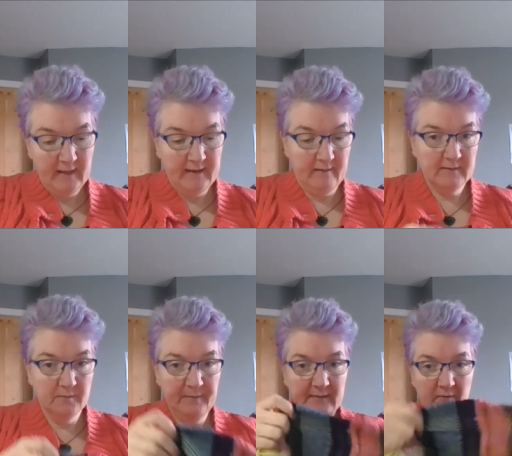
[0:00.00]
Now, it's
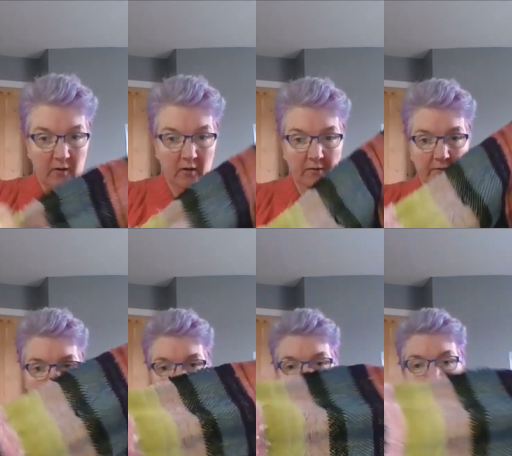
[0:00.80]
a piece of cloth.
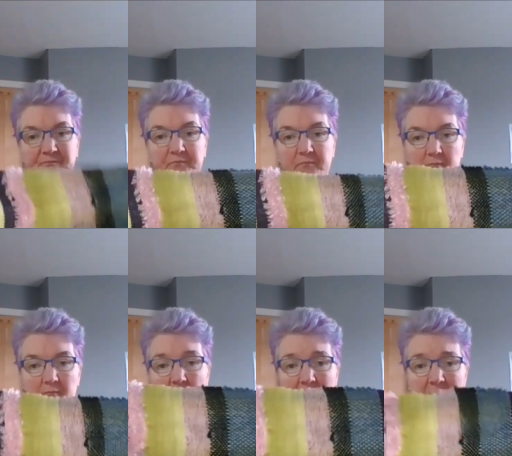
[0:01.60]

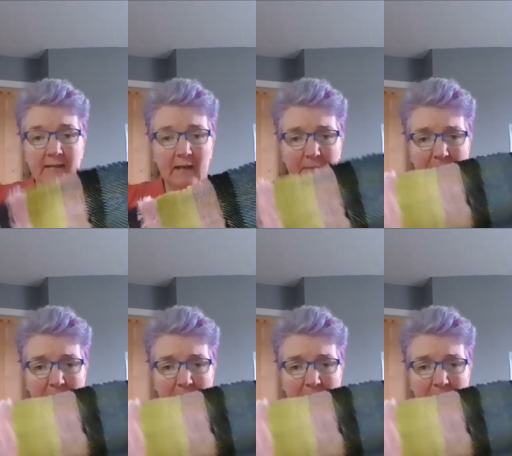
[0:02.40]
It's a little